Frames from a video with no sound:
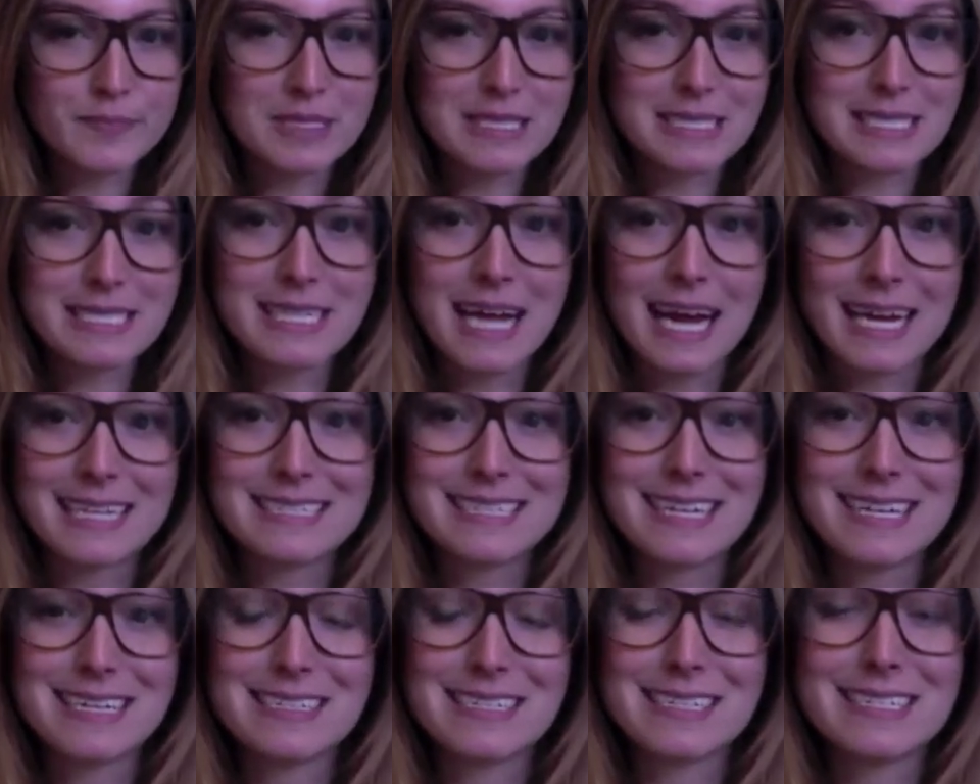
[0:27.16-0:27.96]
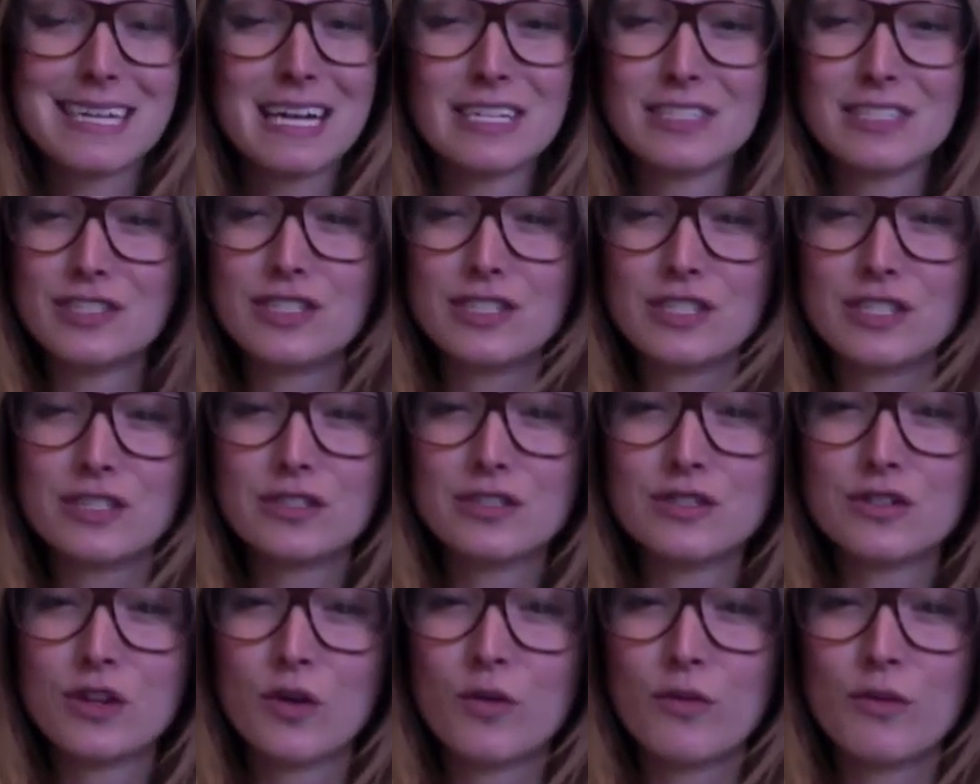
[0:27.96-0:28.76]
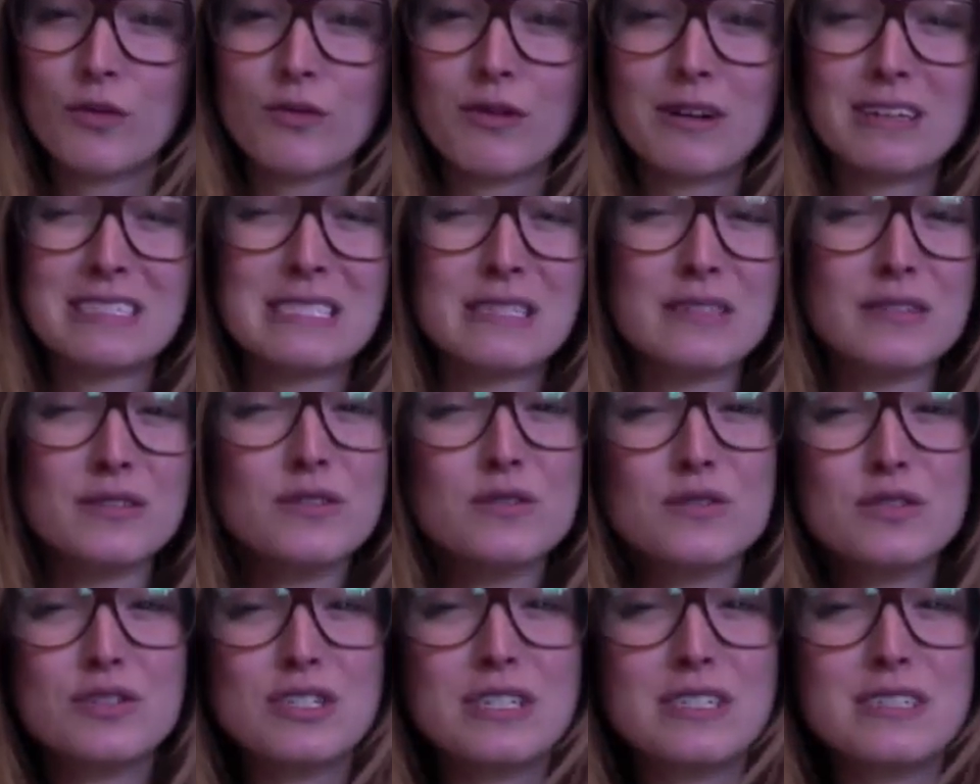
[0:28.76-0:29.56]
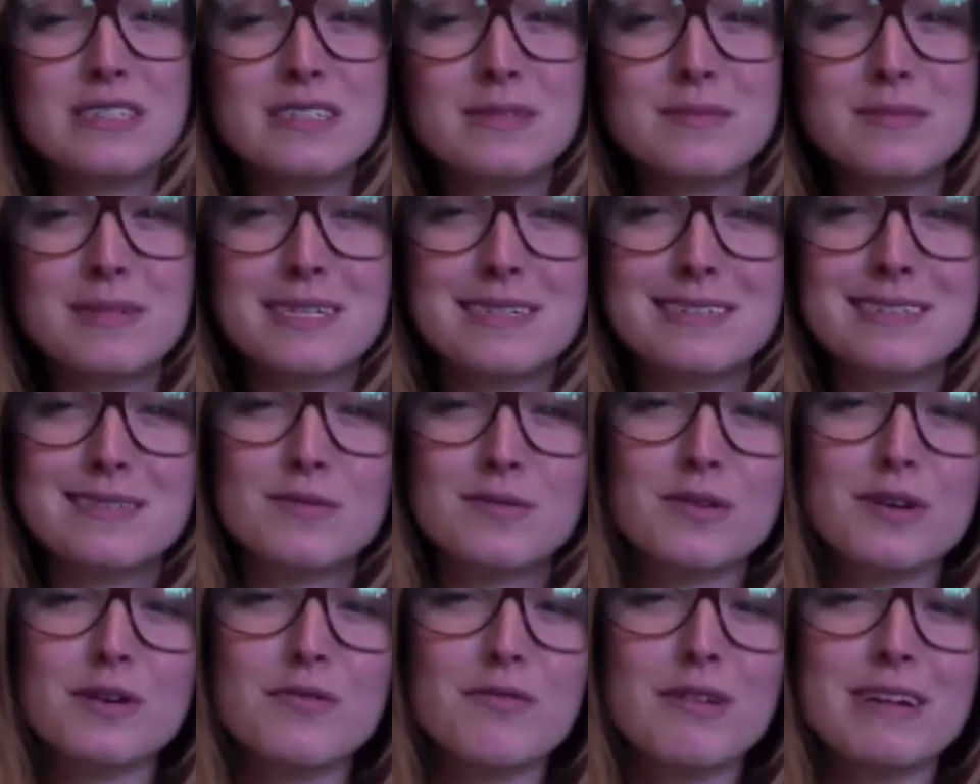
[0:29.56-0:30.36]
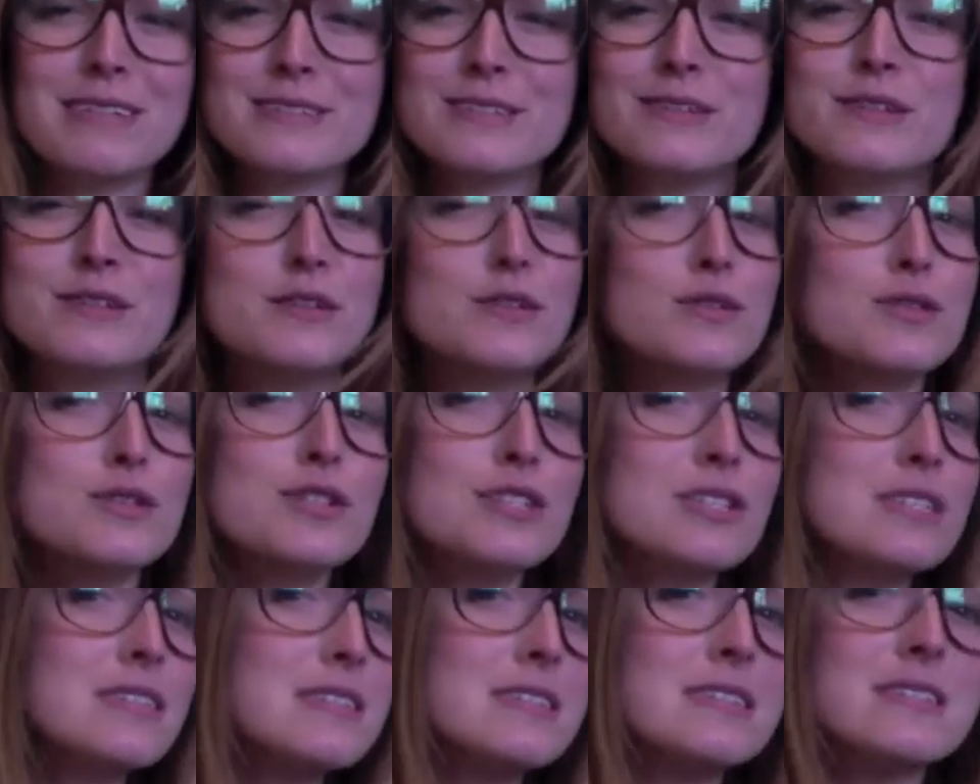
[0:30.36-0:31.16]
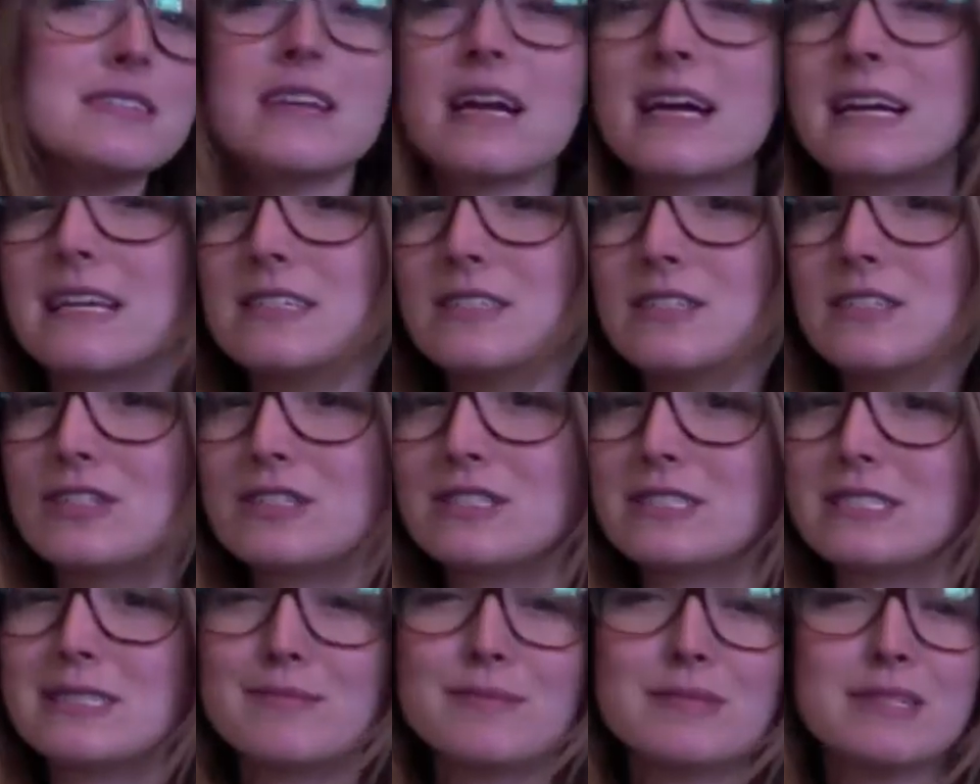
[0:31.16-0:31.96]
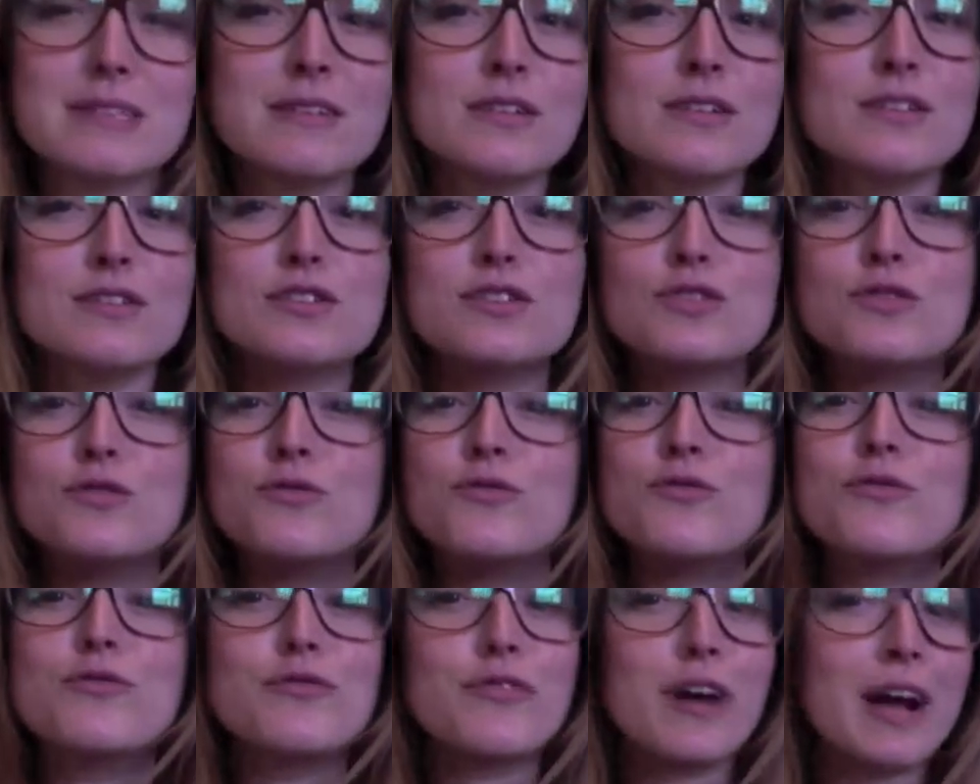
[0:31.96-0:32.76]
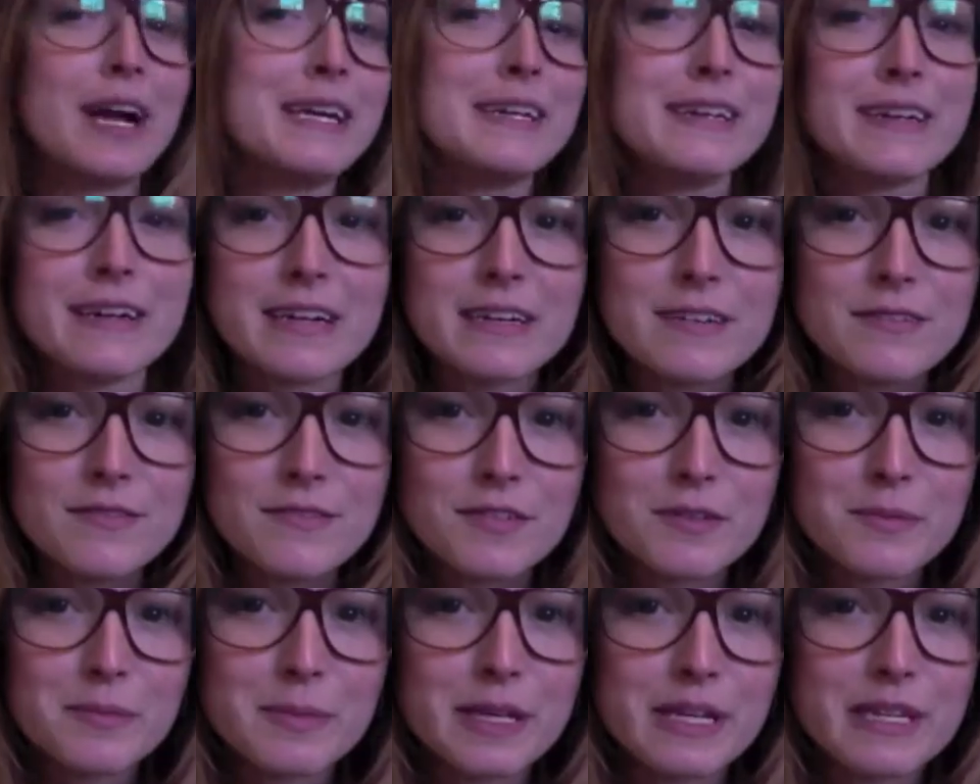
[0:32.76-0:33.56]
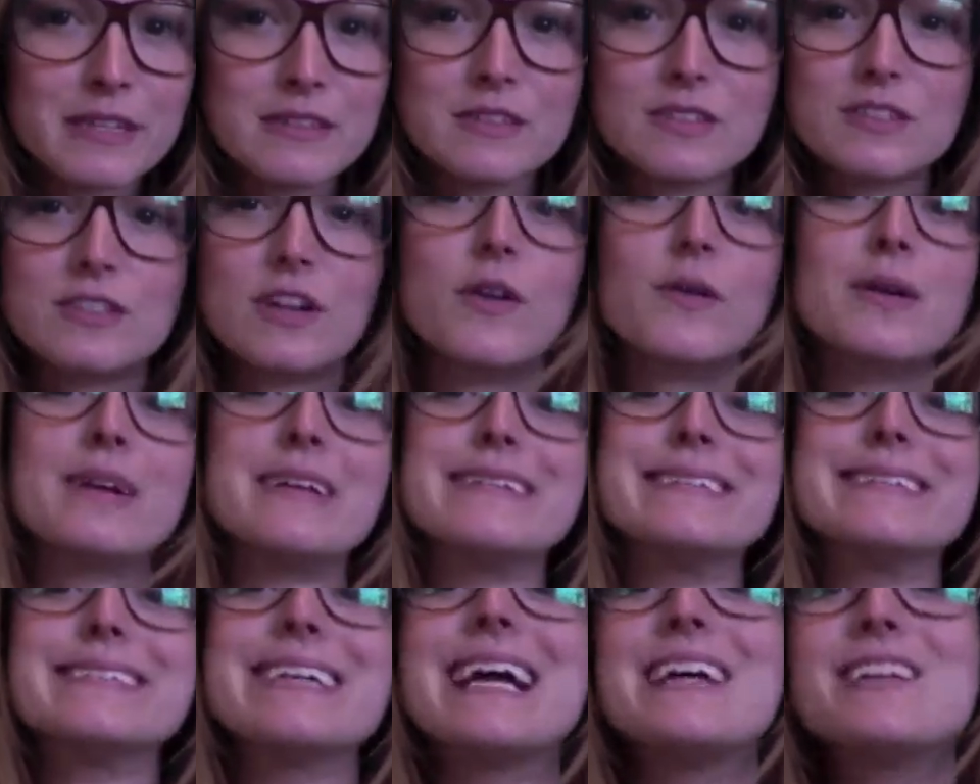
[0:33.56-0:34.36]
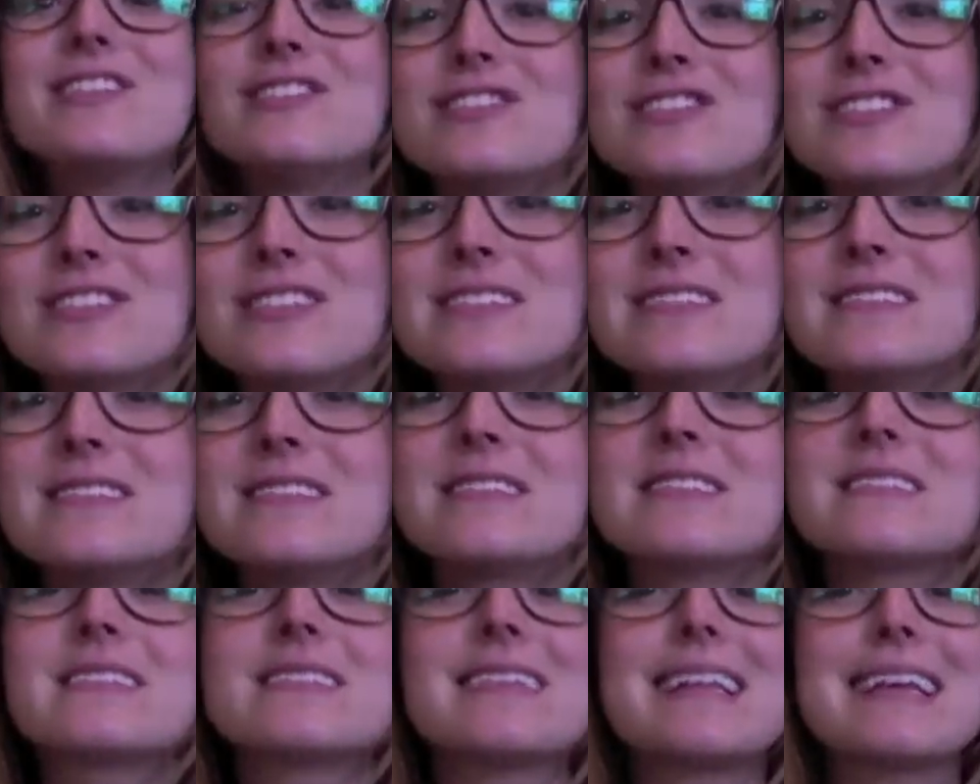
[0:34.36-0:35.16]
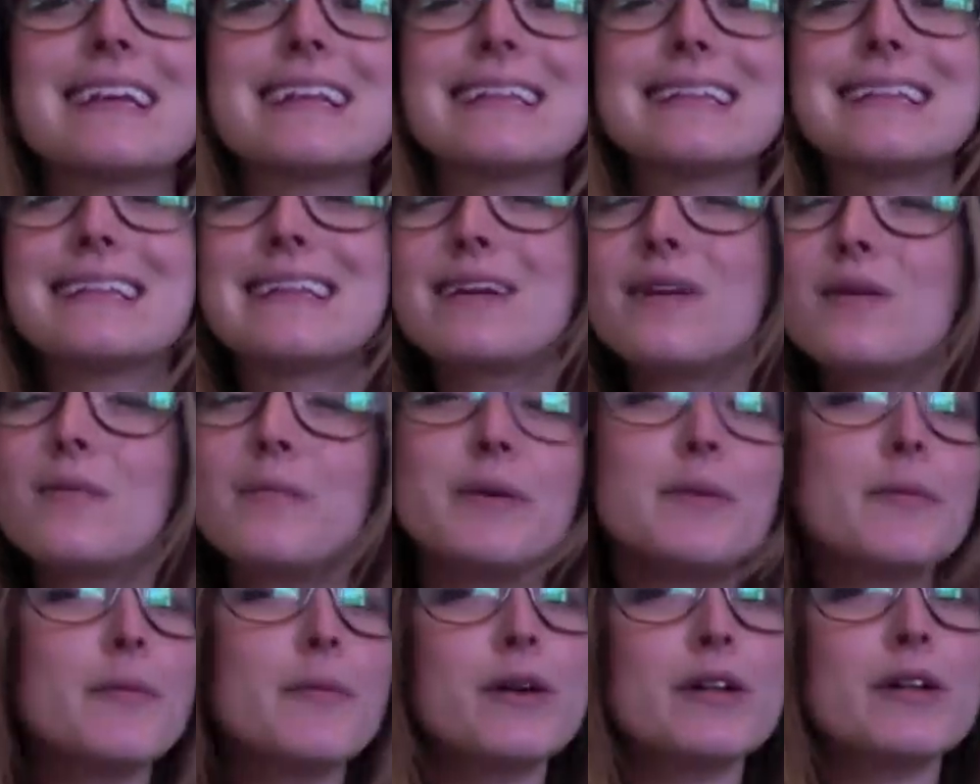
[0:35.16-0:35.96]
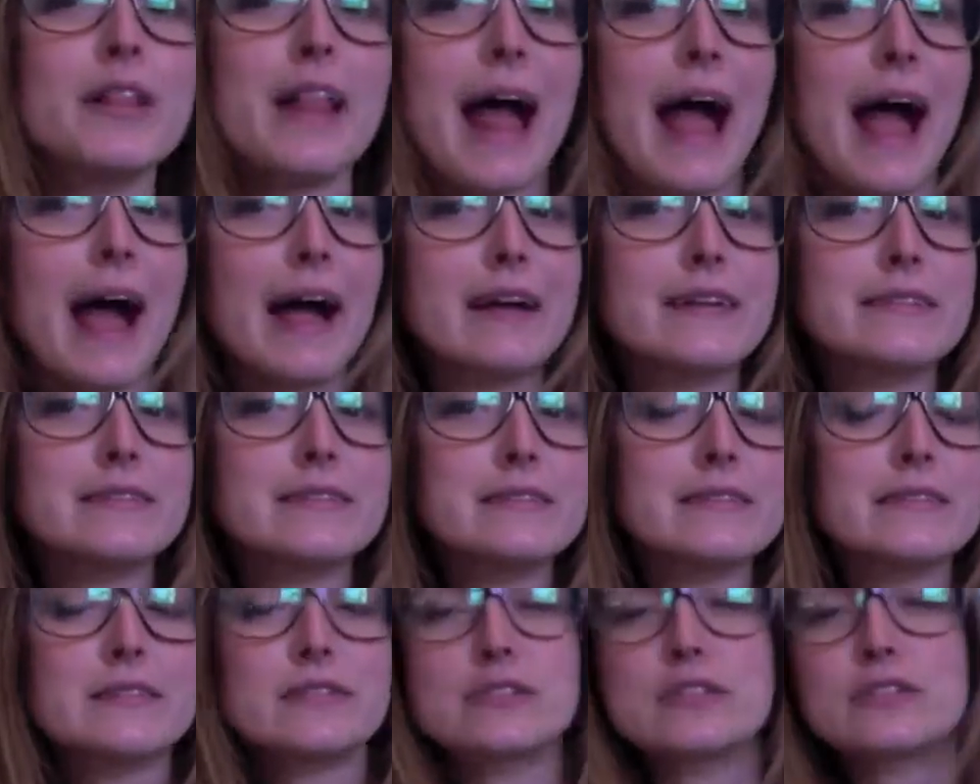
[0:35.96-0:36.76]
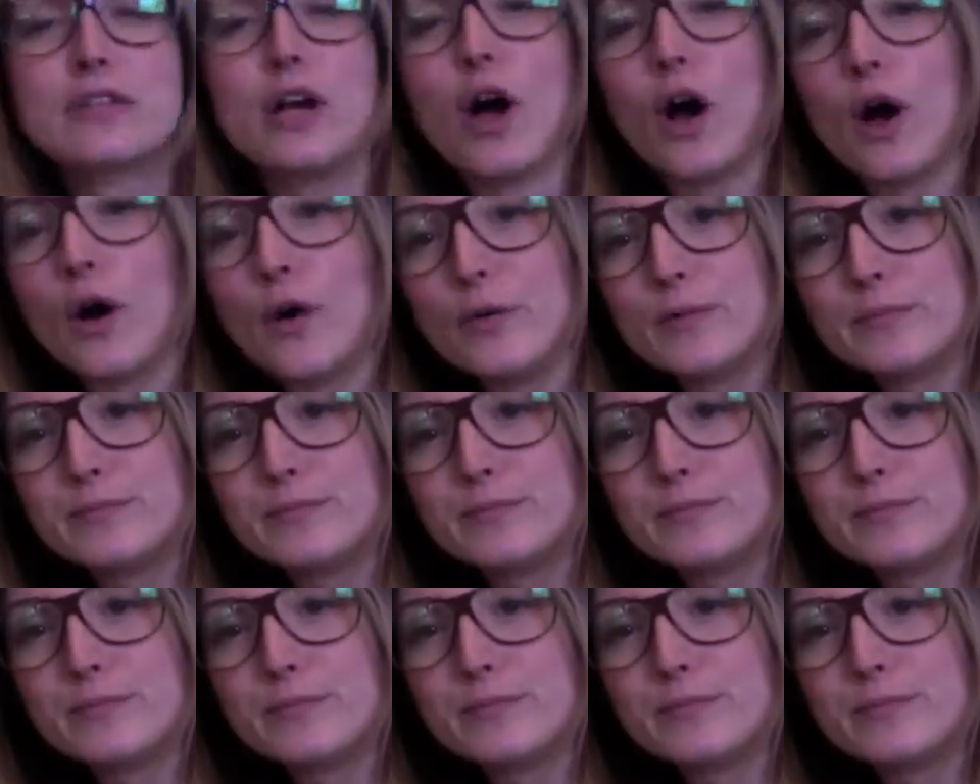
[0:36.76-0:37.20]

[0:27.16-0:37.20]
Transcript: I say intentions over resolutions because the word resolutions kind of just seems a little too finite for me, so intentions, like a little bit more lax. So